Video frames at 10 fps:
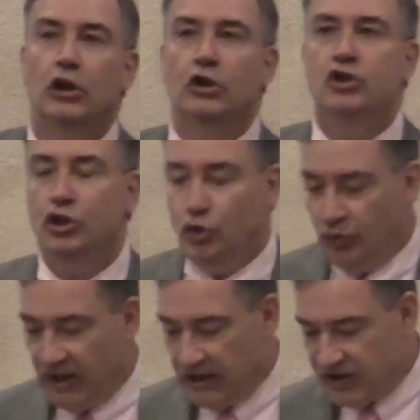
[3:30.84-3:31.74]
to
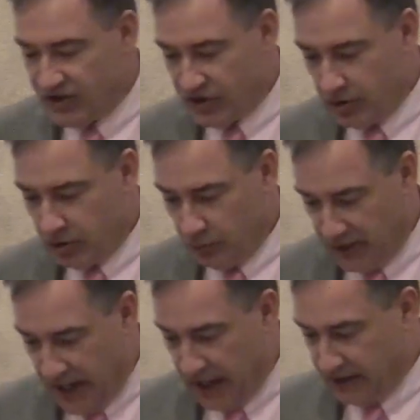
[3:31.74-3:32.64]
this
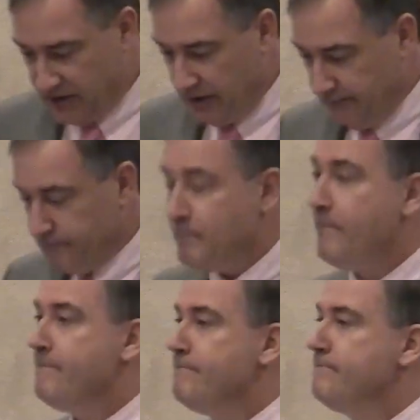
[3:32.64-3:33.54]
reality?
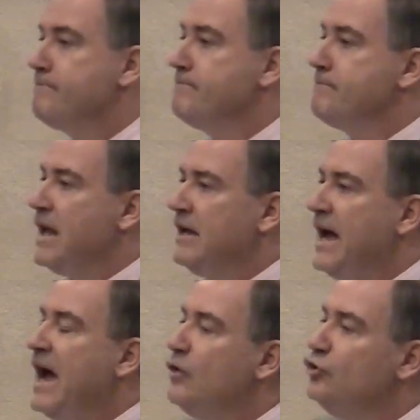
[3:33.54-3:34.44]

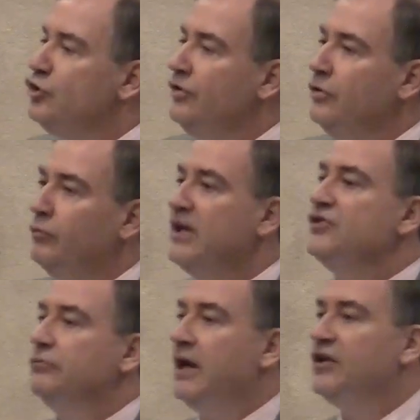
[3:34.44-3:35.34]
How should the
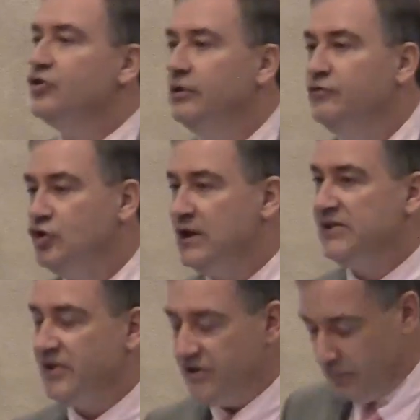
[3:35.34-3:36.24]
resurrection of
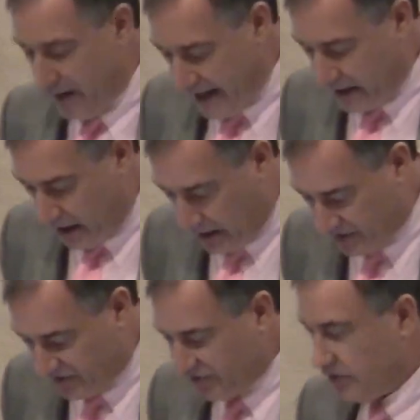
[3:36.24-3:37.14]
Jesus make
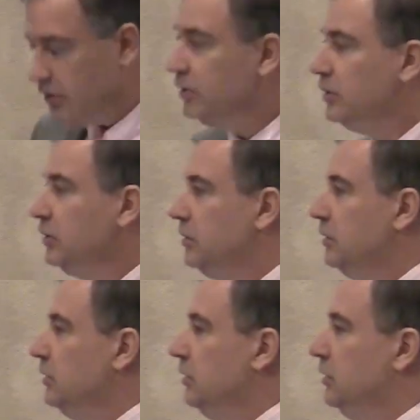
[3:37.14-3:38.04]
us
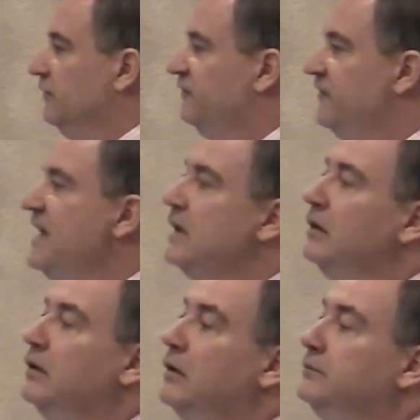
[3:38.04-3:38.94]

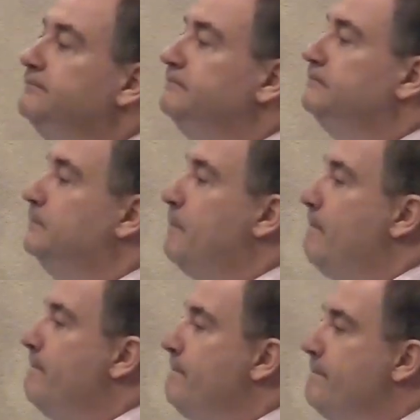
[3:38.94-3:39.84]
feel?
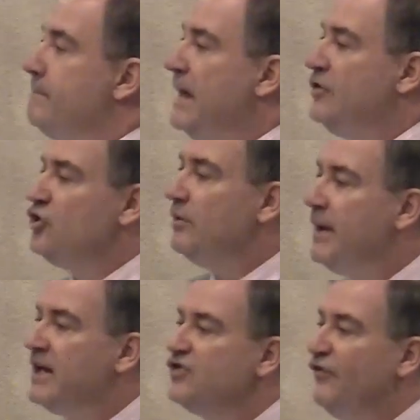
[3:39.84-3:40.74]
How should it
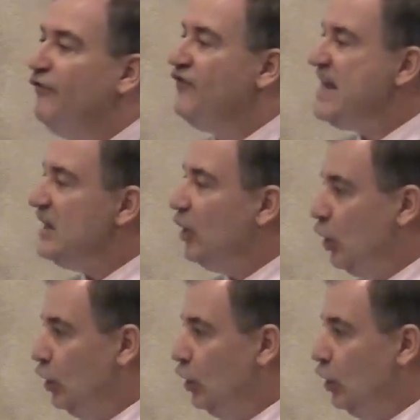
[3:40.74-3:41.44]
make us feel?